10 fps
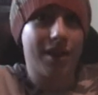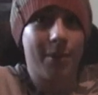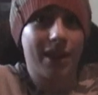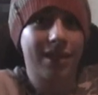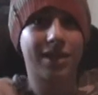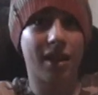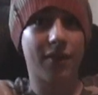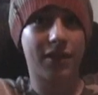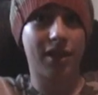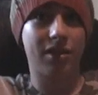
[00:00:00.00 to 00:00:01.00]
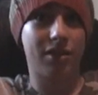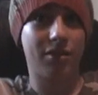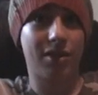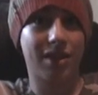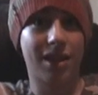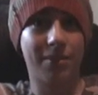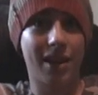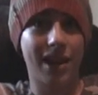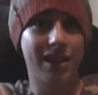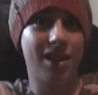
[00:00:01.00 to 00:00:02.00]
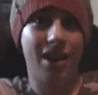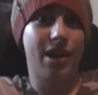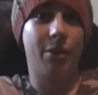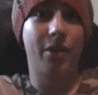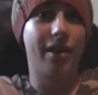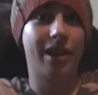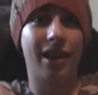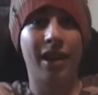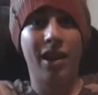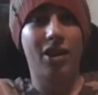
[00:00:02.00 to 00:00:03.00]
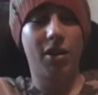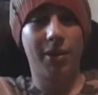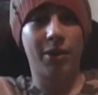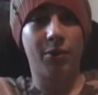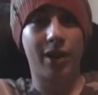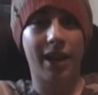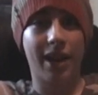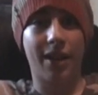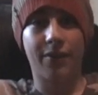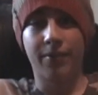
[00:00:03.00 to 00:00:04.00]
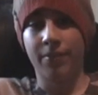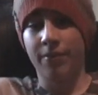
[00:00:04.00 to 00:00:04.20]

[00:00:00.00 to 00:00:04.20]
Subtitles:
some of this stuff to do to somebody? No, you wouldn't have. Nobody would have.